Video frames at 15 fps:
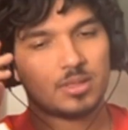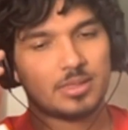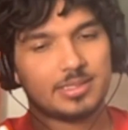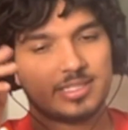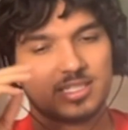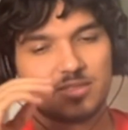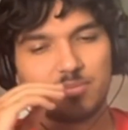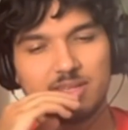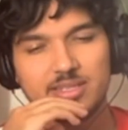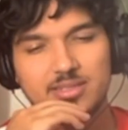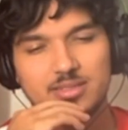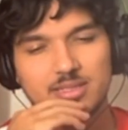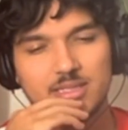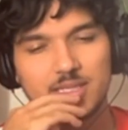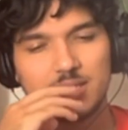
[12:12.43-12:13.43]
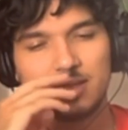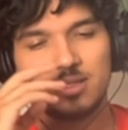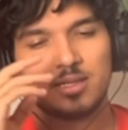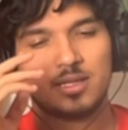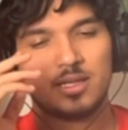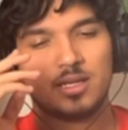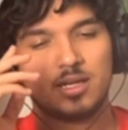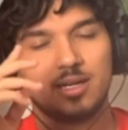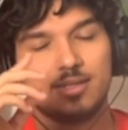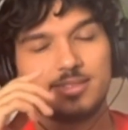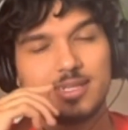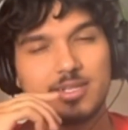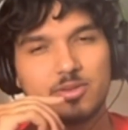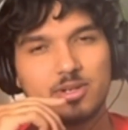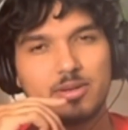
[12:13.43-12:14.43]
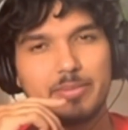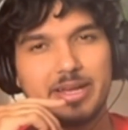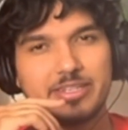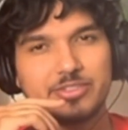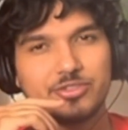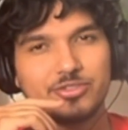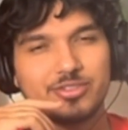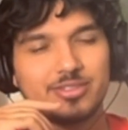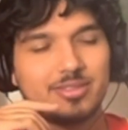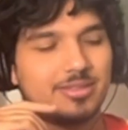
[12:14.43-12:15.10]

6th place, Untitled Unmastered,